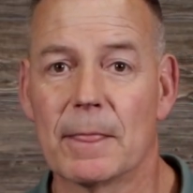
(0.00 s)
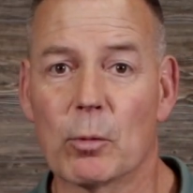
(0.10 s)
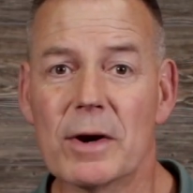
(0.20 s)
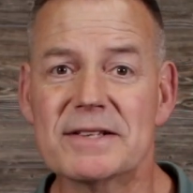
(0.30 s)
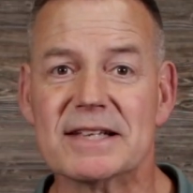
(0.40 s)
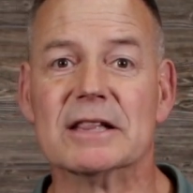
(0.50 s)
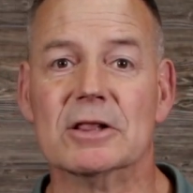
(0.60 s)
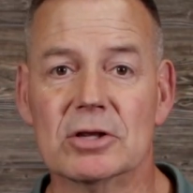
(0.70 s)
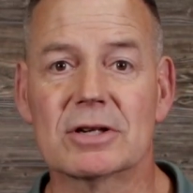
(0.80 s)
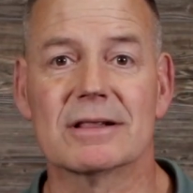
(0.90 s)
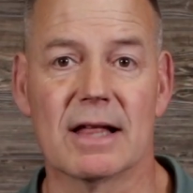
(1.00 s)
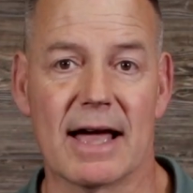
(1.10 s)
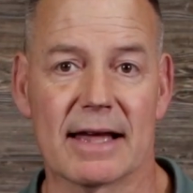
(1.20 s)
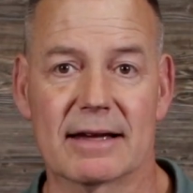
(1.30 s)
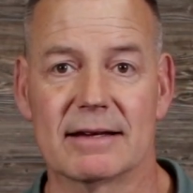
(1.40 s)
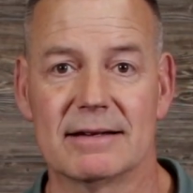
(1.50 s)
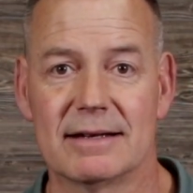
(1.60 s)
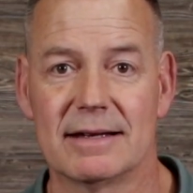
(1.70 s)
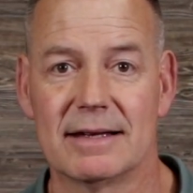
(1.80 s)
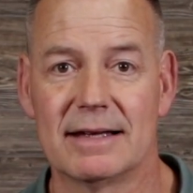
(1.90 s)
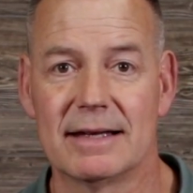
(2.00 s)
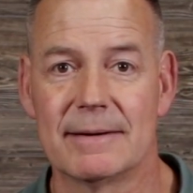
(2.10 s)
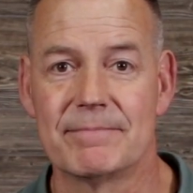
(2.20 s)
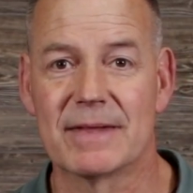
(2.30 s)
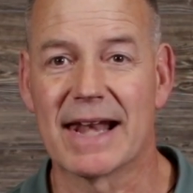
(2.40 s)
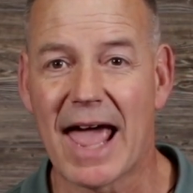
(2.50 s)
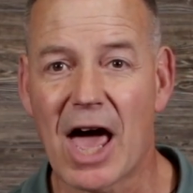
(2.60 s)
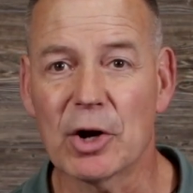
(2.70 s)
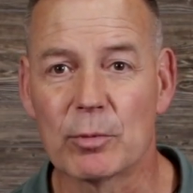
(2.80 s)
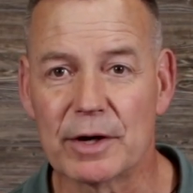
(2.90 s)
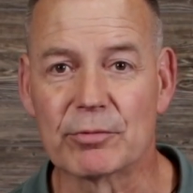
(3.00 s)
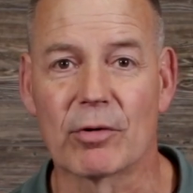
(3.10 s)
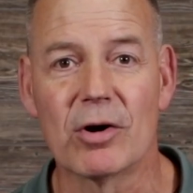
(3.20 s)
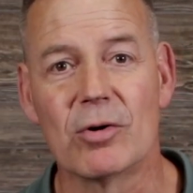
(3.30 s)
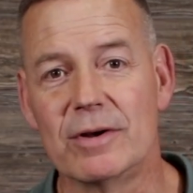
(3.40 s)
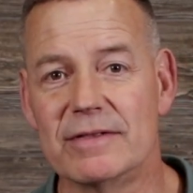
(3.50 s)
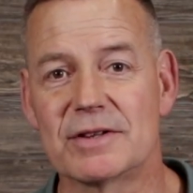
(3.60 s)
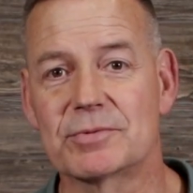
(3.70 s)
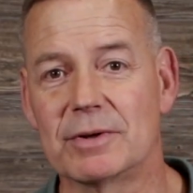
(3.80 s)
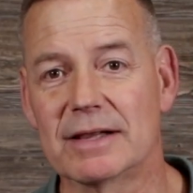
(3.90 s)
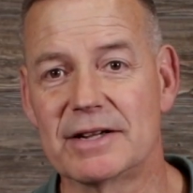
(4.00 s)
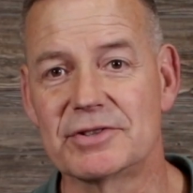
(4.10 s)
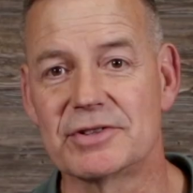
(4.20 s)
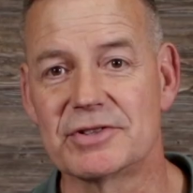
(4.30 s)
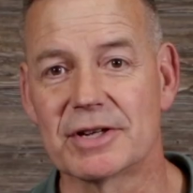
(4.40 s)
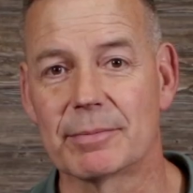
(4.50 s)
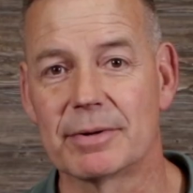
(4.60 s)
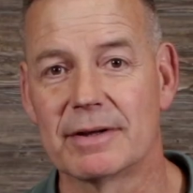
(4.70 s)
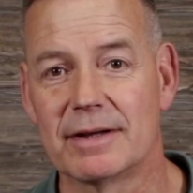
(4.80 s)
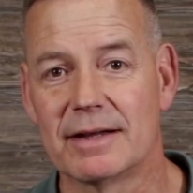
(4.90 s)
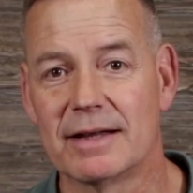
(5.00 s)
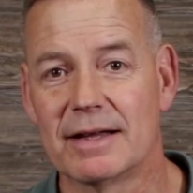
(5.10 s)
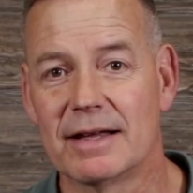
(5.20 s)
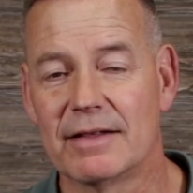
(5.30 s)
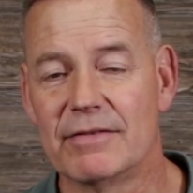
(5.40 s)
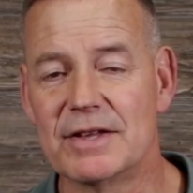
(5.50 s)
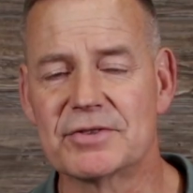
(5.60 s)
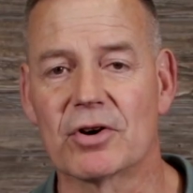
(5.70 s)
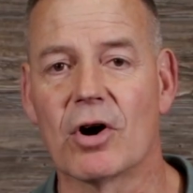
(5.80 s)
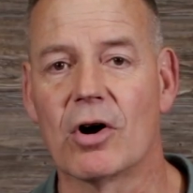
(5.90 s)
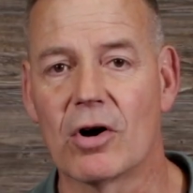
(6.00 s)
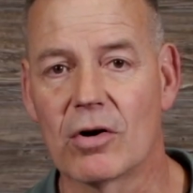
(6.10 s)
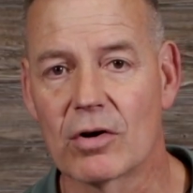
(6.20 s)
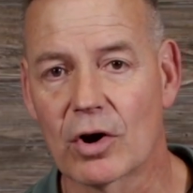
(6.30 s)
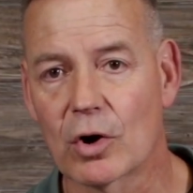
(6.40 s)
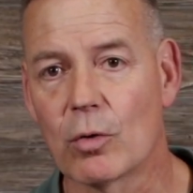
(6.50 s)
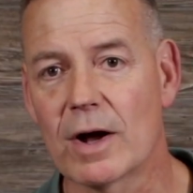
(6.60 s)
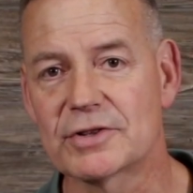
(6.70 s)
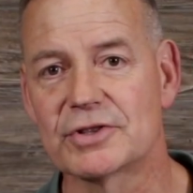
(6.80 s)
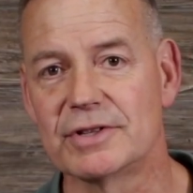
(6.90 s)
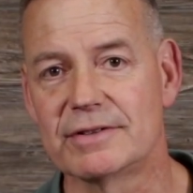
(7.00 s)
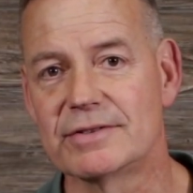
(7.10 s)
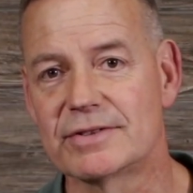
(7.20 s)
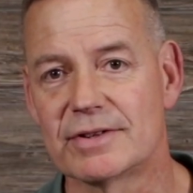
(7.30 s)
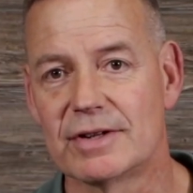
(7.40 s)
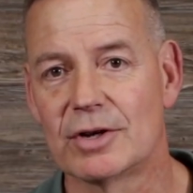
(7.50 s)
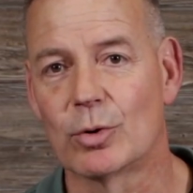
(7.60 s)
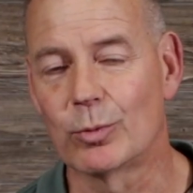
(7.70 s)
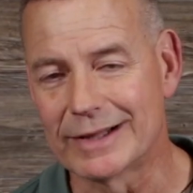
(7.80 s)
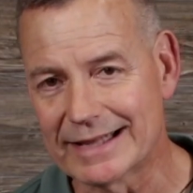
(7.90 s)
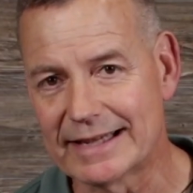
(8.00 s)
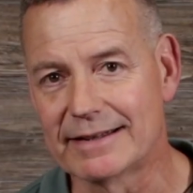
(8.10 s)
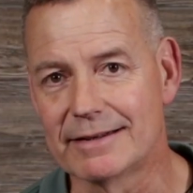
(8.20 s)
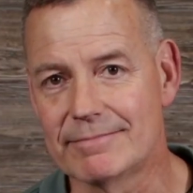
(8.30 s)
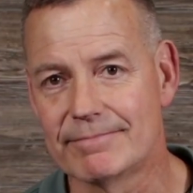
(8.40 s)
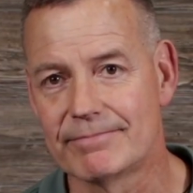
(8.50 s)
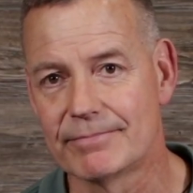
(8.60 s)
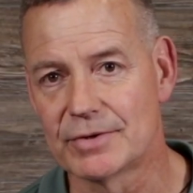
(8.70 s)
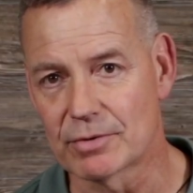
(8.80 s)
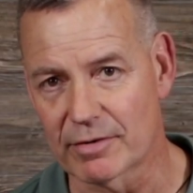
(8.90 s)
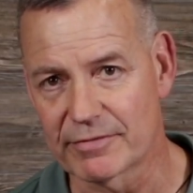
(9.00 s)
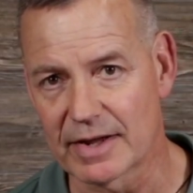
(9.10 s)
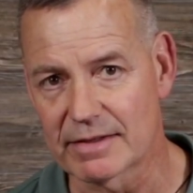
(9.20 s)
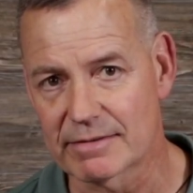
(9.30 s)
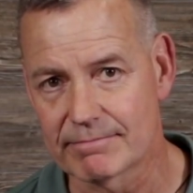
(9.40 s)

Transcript: What does it look like? And how do we grow in this relationship? These are all questions related to our faith.